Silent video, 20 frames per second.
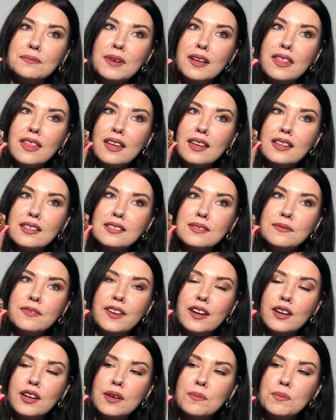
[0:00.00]
I think it's a
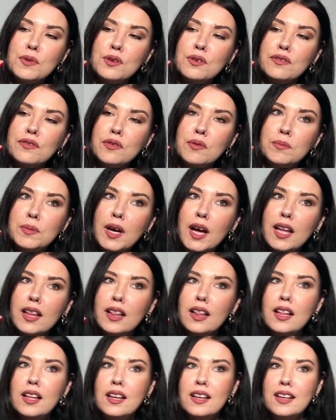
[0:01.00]
very beautiful
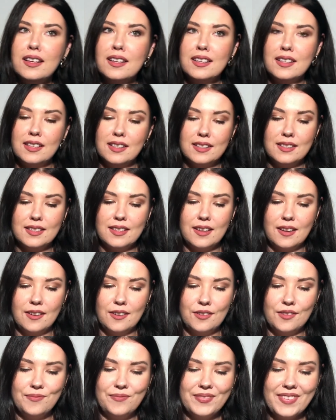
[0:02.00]
bottle.
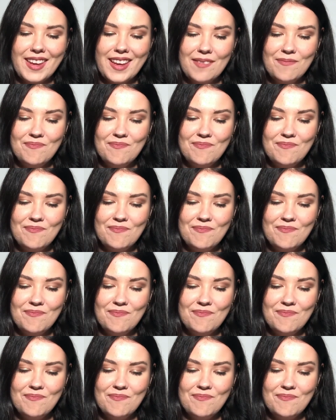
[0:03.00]
So yeah,